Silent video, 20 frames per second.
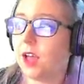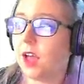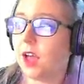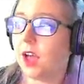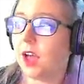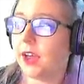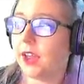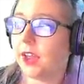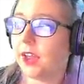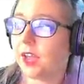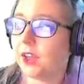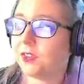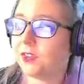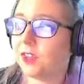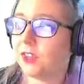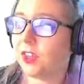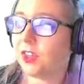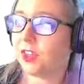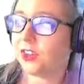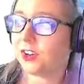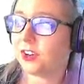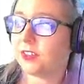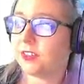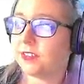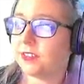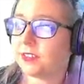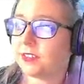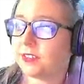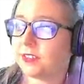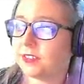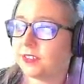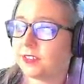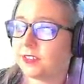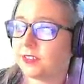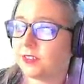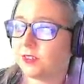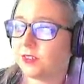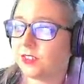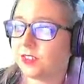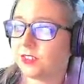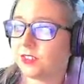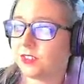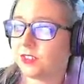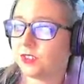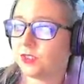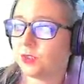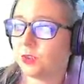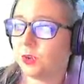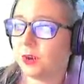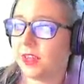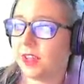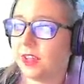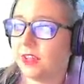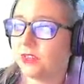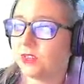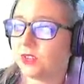I have 36 versus 28,